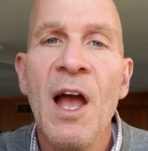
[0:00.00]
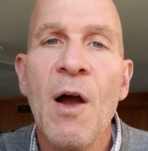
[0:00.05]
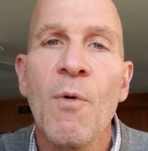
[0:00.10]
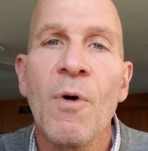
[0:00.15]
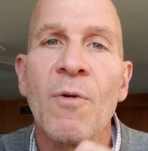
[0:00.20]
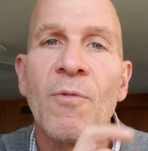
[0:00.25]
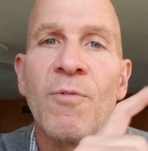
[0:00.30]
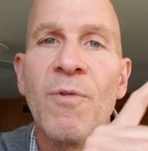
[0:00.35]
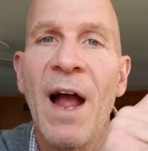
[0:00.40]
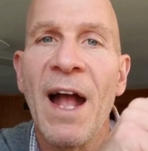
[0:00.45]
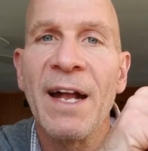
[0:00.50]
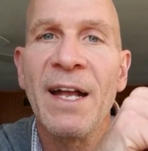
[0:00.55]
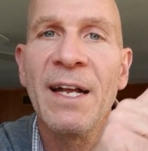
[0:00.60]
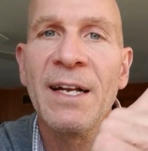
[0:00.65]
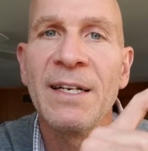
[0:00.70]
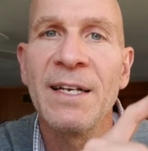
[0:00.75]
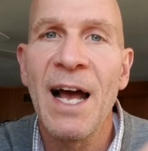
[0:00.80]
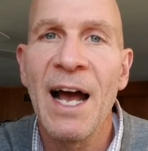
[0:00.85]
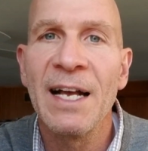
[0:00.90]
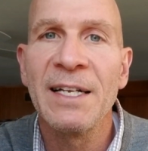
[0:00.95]
We're
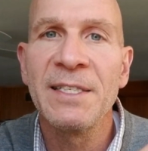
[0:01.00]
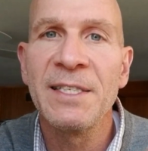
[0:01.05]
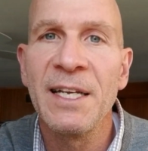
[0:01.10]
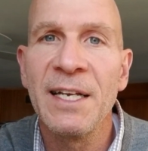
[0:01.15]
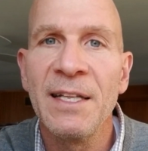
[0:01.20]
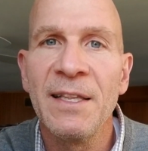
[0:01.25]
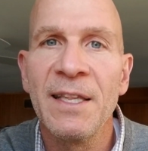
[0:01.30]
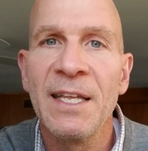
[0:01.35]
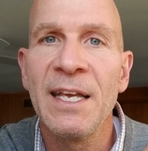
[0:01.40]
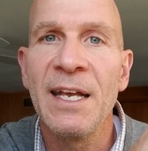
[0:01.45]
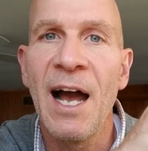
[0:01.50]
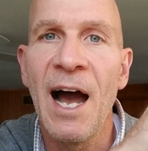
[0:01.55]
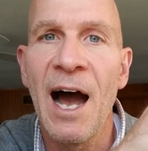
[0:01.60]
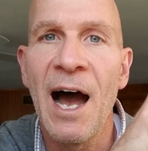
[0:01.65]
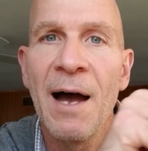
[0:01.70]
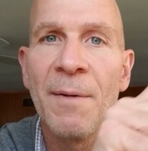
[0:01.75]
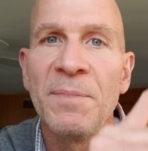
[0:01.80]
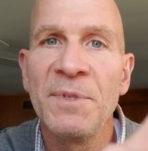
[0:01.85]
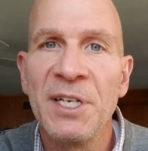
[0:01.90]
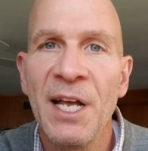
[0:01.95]
recognizing the
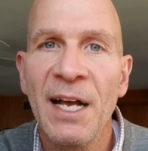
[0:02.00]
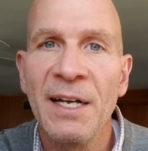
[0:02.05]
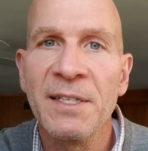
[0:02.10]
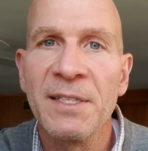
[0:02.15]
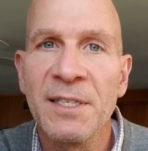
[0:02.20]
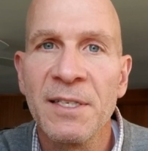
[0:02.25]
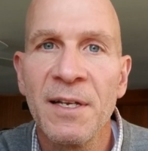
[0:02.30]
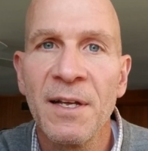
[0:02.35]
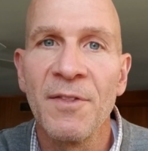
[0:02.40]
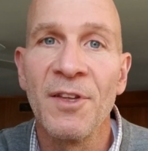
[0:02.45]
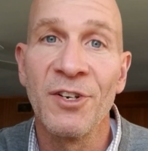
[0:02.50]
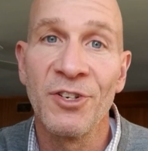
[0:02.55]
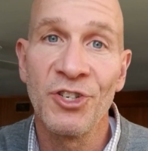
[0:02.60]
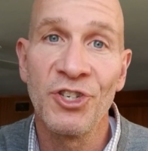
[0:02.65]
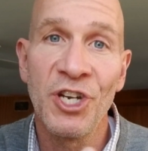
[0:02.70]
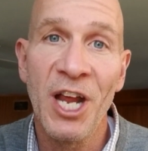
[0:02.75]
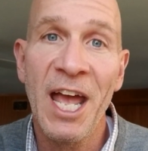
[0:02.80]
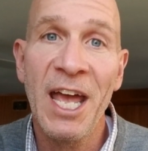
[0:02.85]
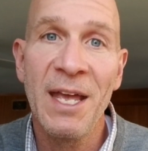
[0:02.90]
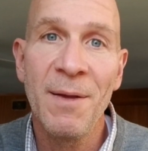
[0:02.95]
objects, the
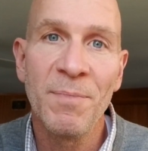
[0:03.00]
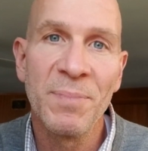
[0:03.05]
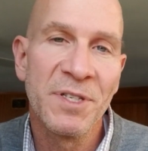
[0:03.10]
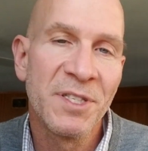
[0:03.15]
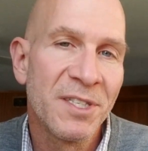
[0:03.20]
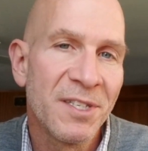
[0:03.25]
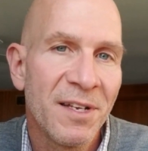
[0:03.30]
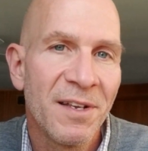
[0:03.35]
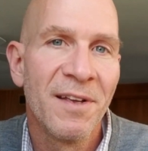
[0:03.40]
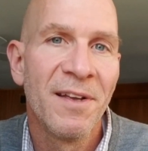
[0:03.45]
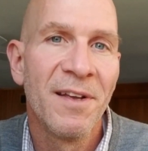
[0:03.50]
shapes